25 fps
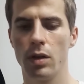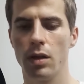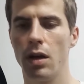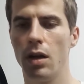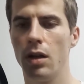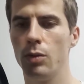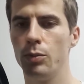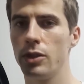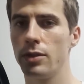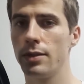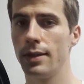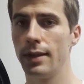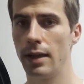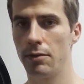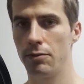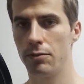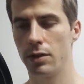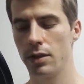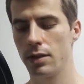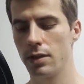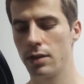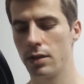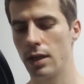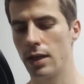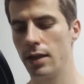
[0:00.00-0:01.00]
you will almost
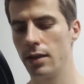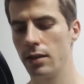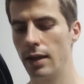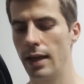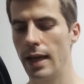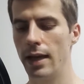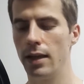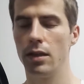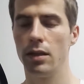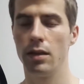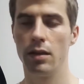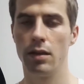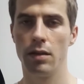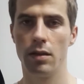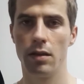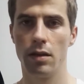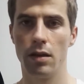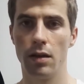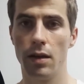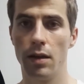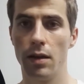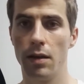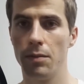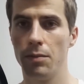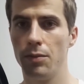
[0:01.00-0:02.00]
never start
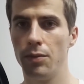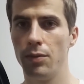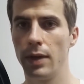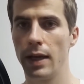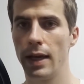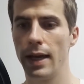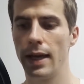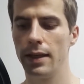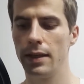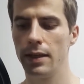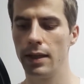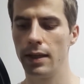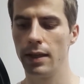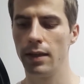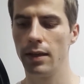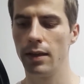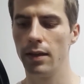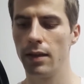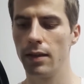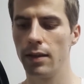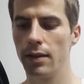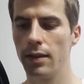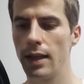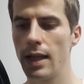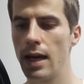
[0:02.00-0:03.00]
any
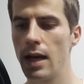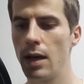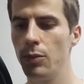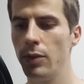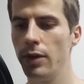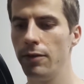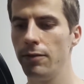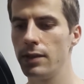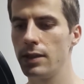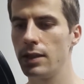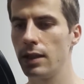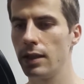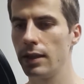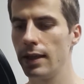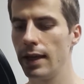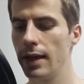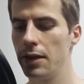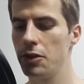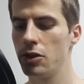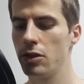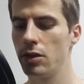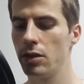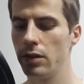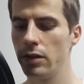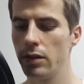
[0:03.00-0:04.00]
lab
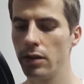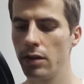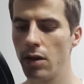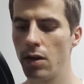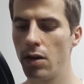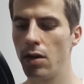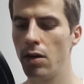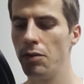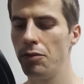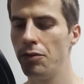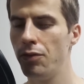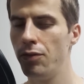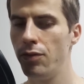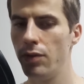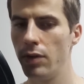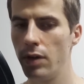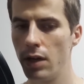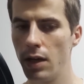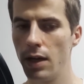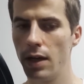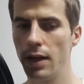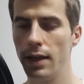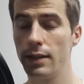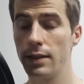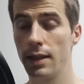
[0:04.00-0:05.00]
investigation
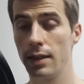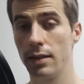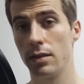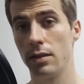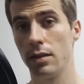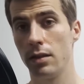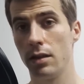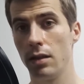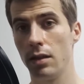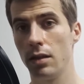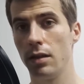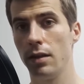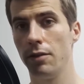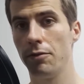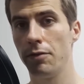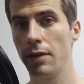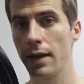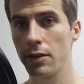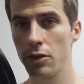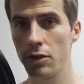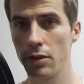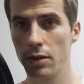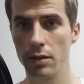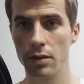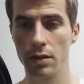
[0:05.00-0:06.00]
of intestinal
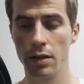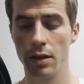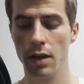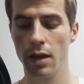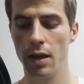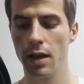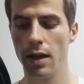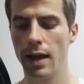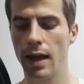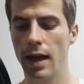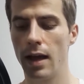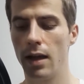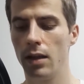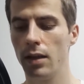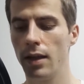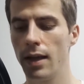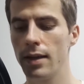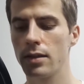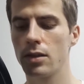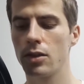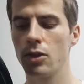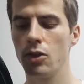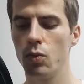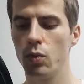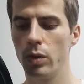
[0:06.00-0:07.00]
infections
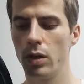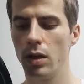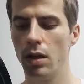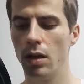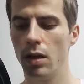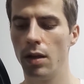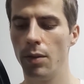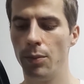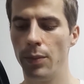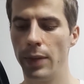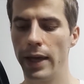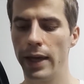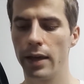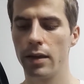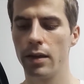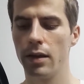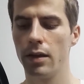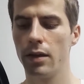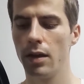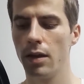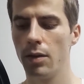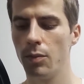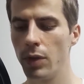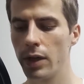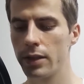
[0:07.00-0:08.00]
unless you will
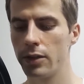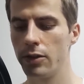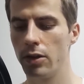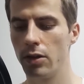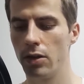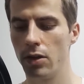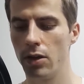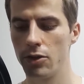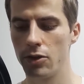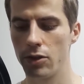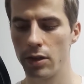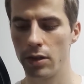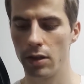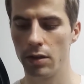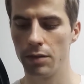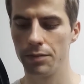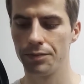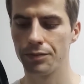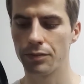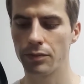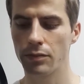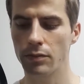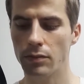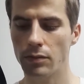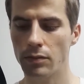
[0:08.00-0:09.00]
make
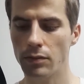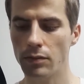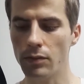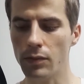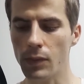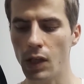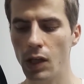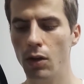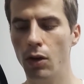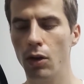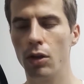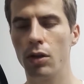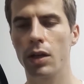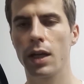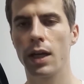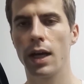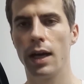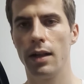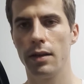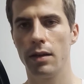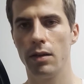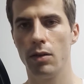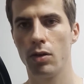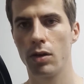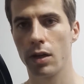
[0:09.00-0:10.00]
bacteriological
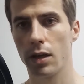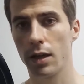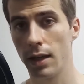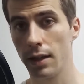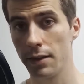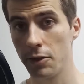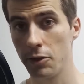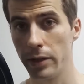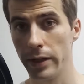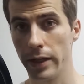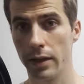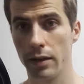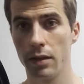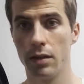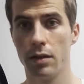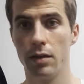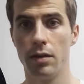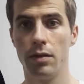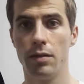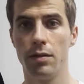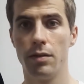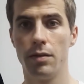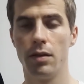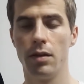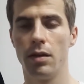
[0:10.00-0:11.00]
or
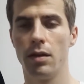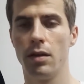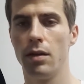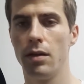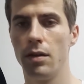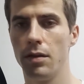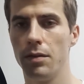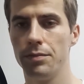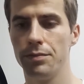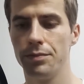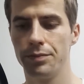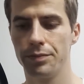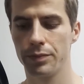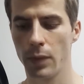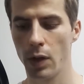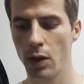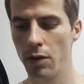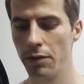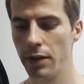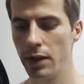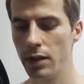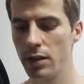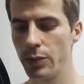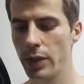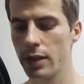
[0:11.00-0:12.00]
culturing
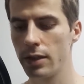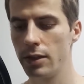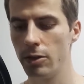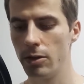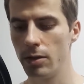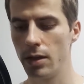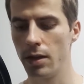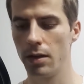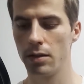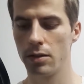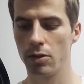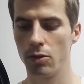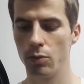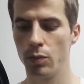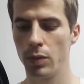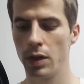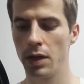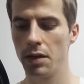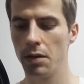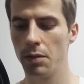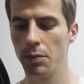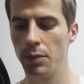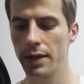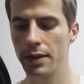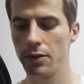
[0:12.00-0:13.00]
of these bacteria,
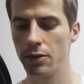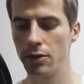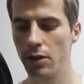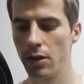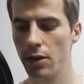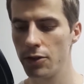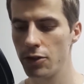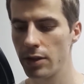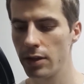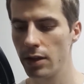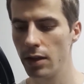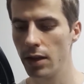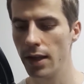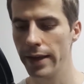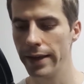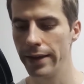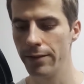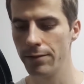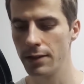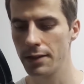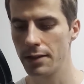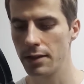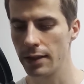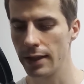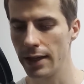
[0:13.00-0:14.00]
so
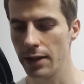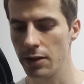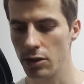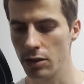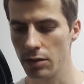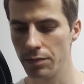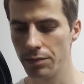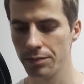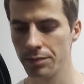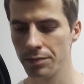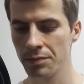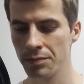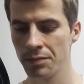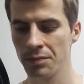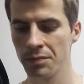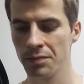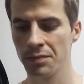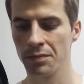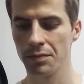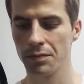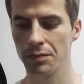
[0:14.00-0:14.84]
bacteriological investigation.